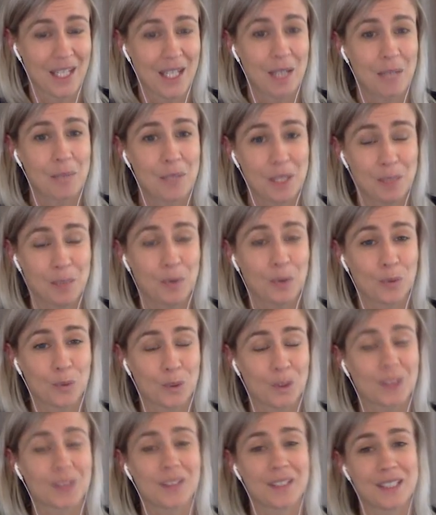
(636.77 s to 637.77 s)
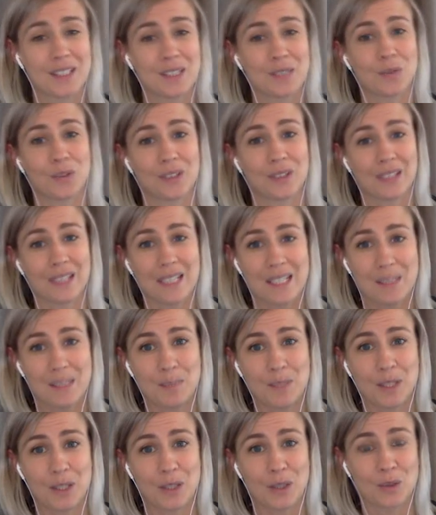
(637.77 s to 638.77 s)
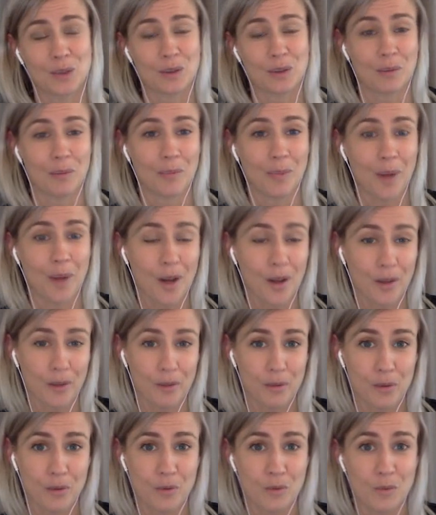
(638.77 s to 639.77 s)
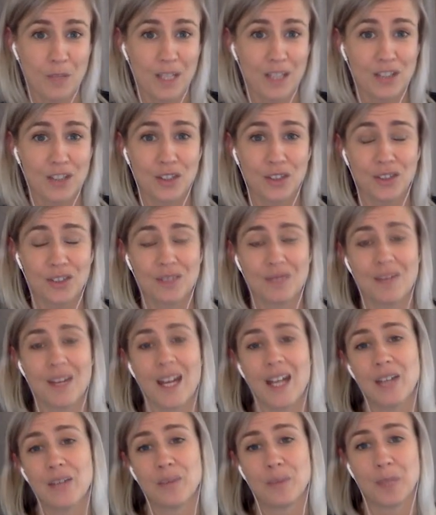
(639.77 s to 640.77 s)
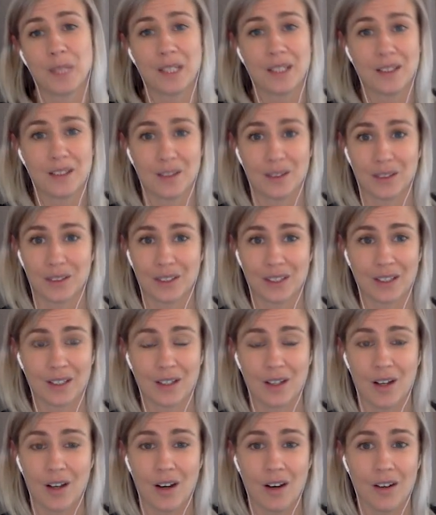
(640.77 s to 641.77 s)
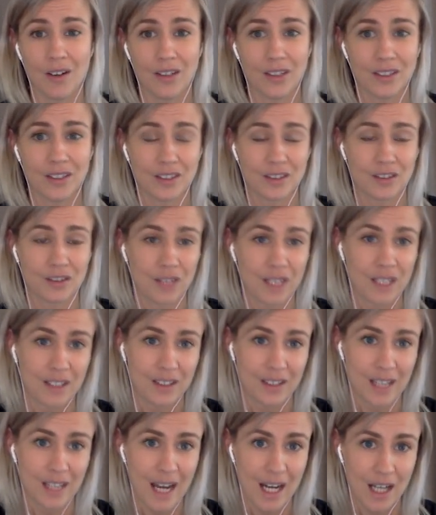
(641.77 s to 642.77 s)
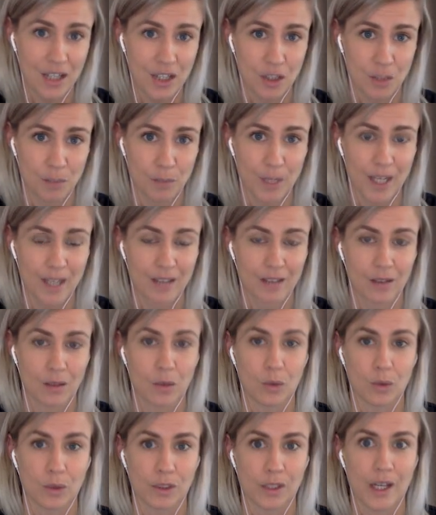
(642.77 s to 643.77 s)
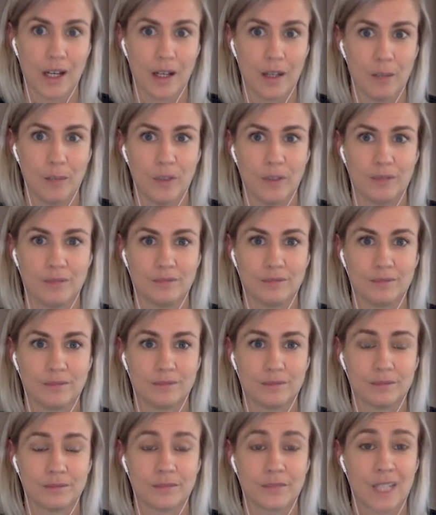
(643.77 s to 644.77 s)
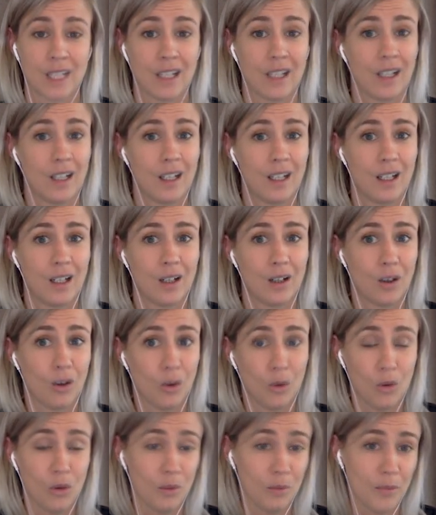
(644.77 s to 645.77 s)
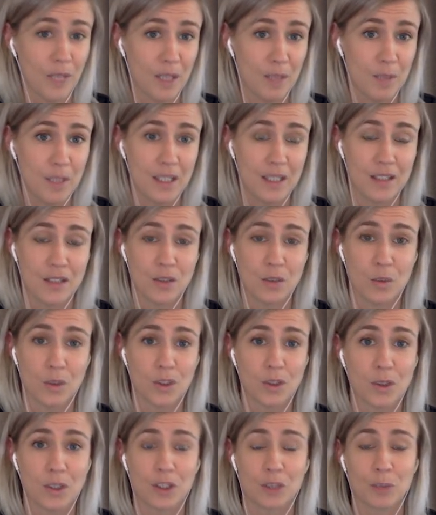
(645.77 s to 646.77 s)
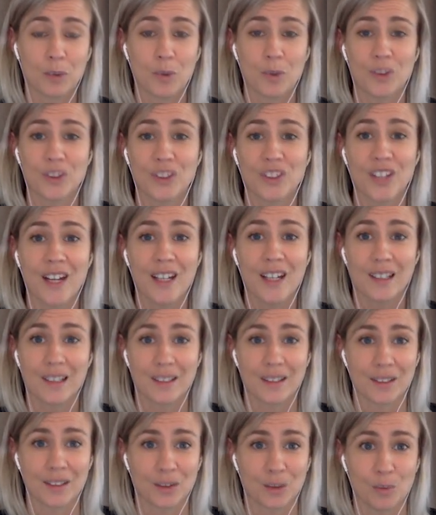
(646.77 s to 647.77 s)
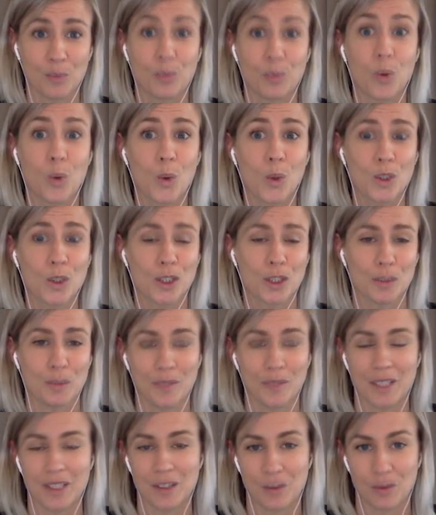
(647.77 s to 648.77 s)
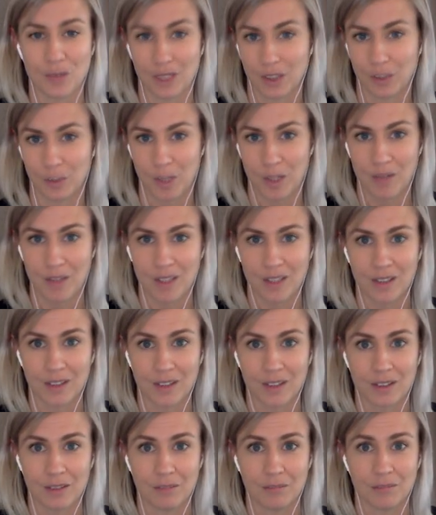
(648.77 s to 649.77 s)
People will need to sleep and go to the bathroom and just have periods that aren't crazy action-packed the whole time. Or maybe you want to explore silence or boredom in your experience.